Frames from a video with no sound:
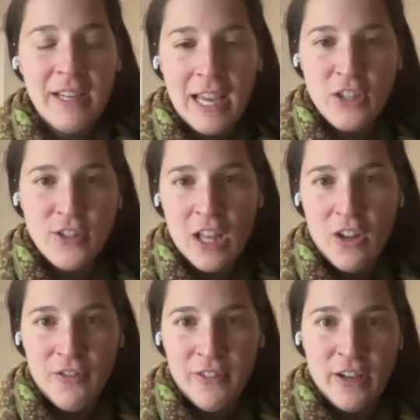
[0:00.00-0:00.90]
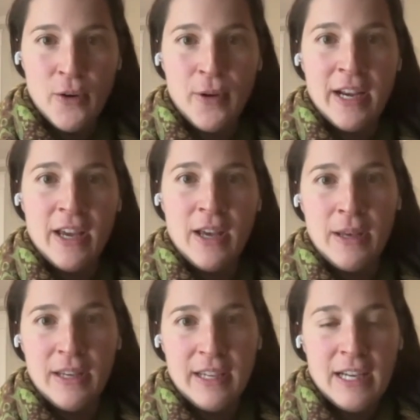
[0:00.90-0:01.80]
and get yourself you know in
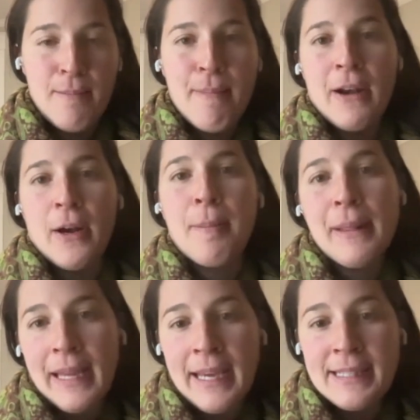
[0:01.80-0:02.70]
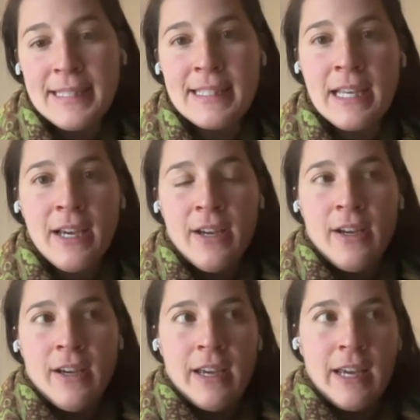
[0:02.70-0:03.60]
a in a better place
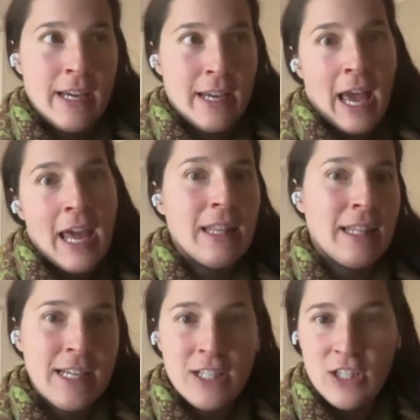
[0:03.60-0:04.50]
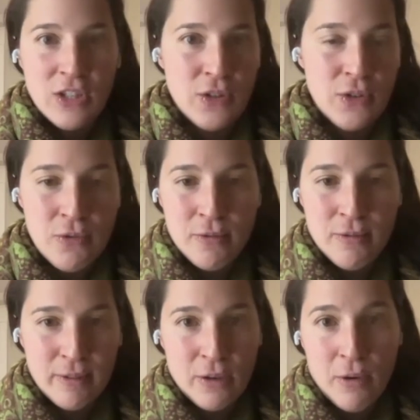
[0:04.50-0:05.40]
it can lead to
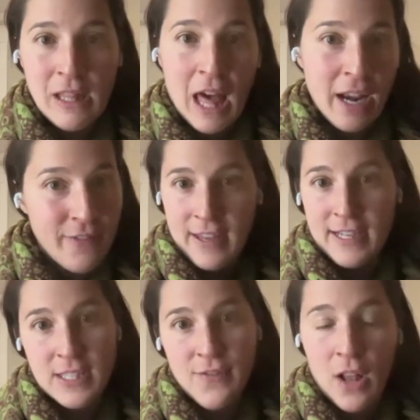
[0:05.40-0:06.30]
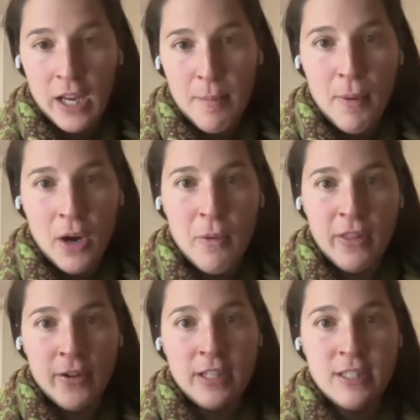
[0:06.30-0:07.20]
you know a lot of things falling apart
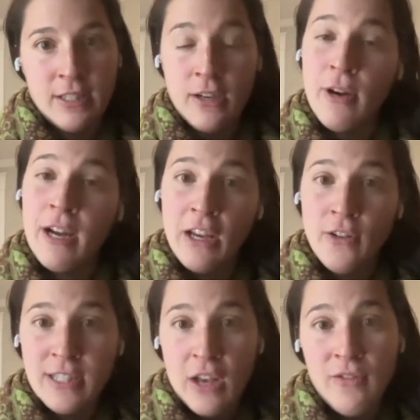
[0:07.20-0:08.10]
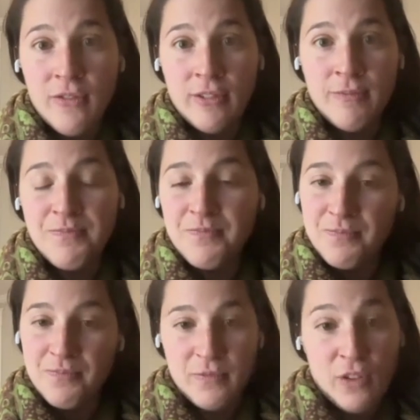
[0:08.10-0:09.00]
whether it's you know again yourself
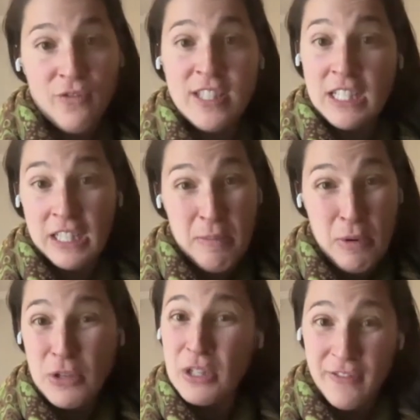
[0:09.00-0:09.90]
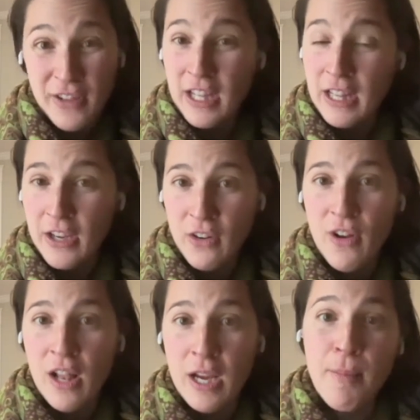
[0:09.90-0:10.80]
you know physically emotionally feeling like
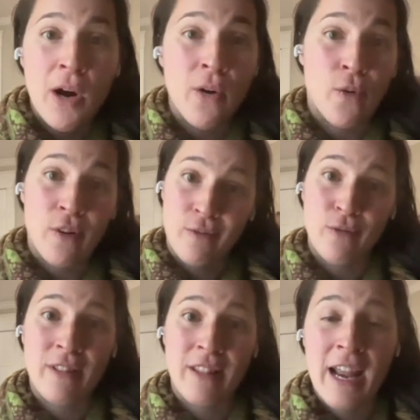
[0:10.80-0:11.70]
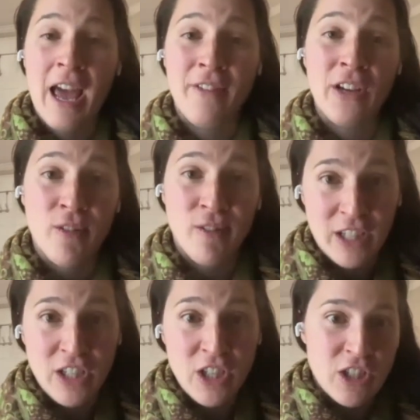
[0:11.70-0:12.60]
you're falling apart or then having your
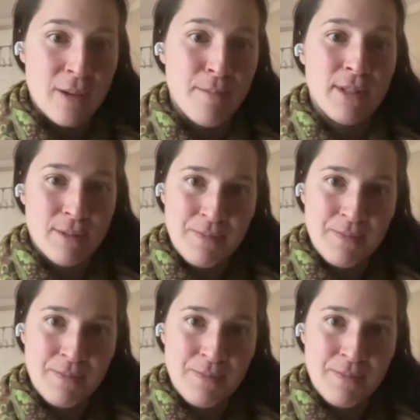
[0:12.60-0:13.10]
relationships